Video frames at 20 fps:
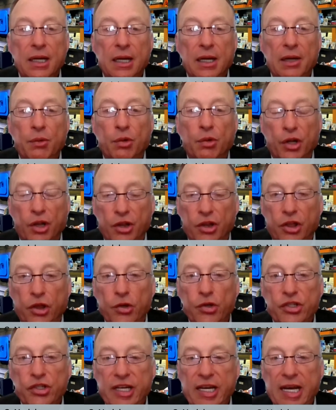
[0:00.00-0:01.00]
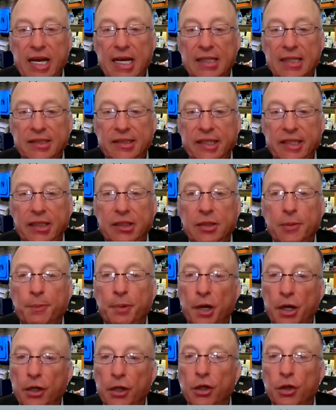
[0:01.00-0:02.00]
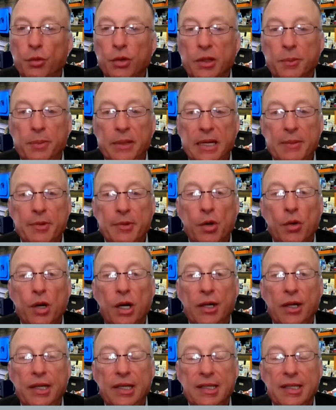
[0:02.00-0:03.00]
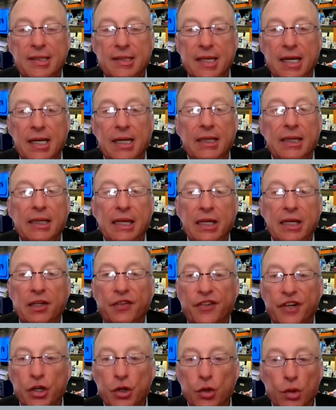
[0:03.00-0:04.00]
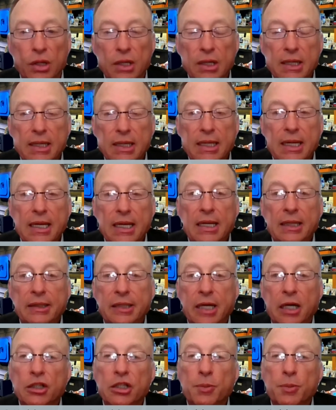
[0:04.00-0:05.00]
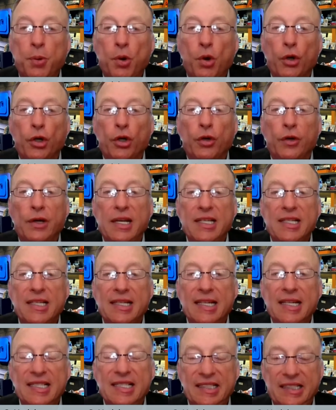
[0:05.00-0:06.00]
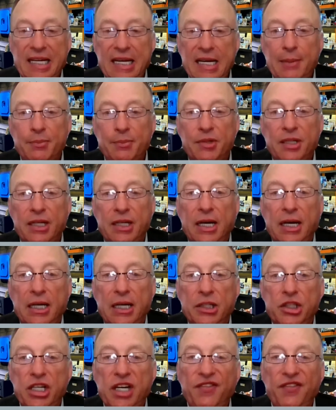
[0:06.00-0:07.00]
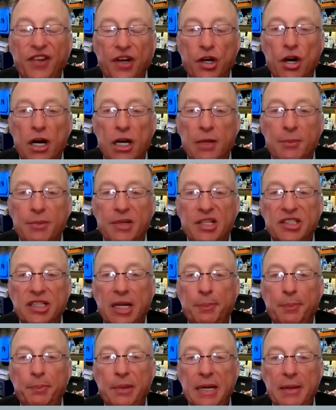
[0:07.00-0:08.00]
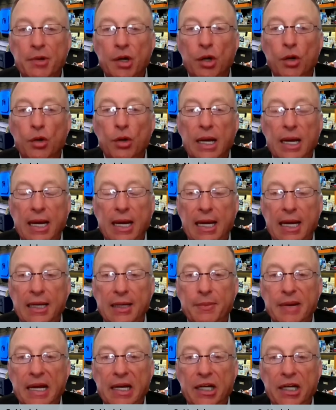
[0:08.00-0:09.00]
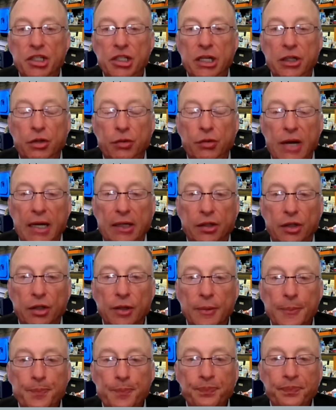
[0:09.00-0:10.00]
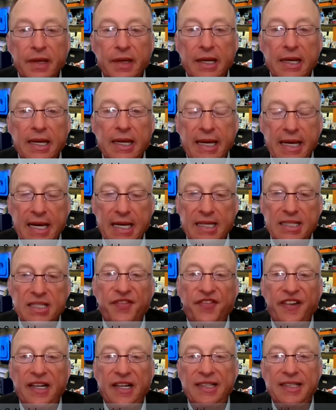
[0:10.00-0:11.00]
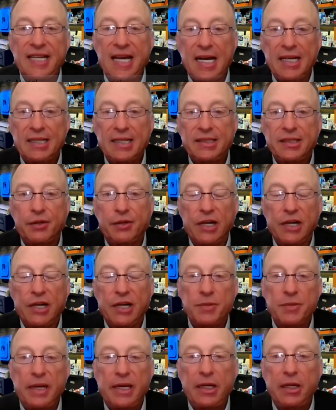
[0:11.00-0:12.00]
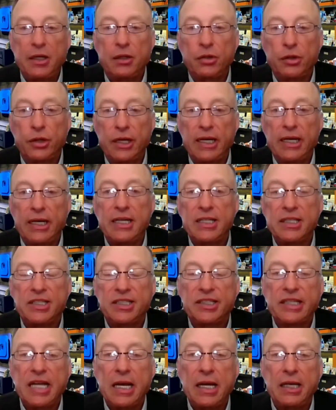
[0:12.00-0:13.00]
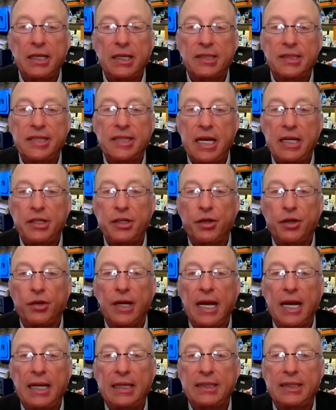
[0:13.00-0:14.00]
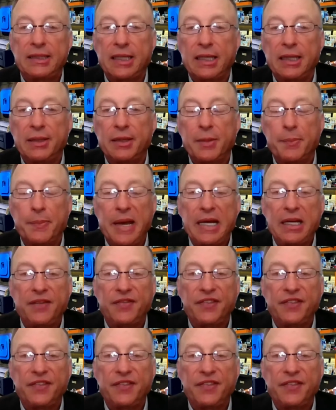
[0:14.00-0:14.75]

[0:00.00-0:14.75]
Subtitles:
we're enthusiastic to partner with BMO on this interview. Douglas Porter is an esteemed Chief Economist at BMO and a Managing Director. He has a fantastic resume, including his tenure at the Bank of